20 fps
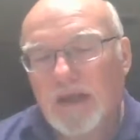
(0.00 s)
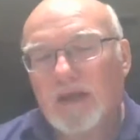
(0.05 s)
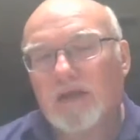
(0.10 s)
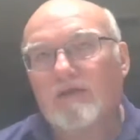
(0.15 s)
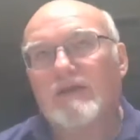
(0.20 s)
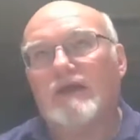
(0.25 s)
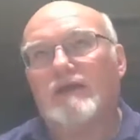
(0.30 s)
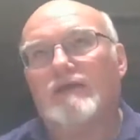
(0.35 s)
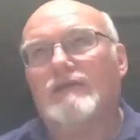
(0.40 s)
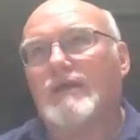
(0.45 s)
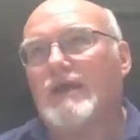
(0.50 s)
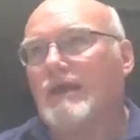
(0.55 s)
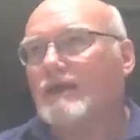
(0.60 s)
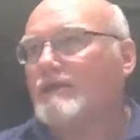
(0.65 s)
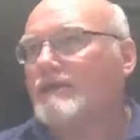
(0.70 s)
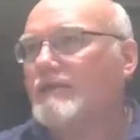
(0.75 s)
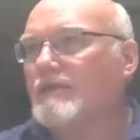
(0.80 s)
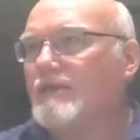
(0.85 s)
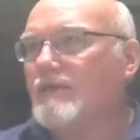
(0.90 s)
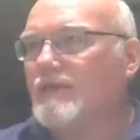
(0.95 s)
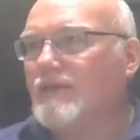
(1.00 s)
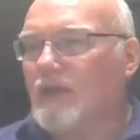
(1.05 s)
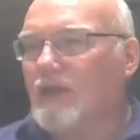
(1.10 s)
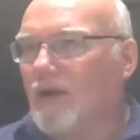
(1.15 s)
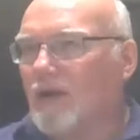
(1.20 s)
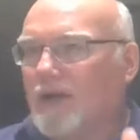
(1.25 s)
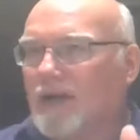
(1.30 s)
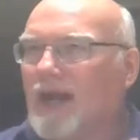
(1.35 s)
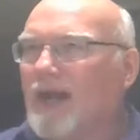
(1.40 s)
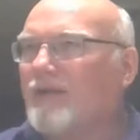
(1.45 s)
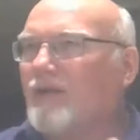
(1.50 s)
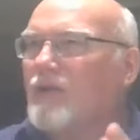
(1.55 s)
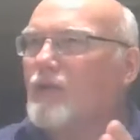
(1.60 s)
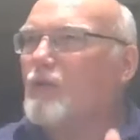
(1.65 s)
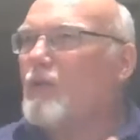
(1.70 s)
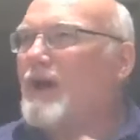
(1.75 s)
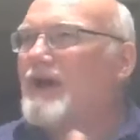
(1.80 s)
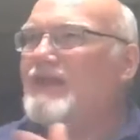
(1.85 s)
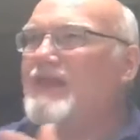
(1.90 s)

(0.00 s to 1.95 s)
are kind of the way they date that,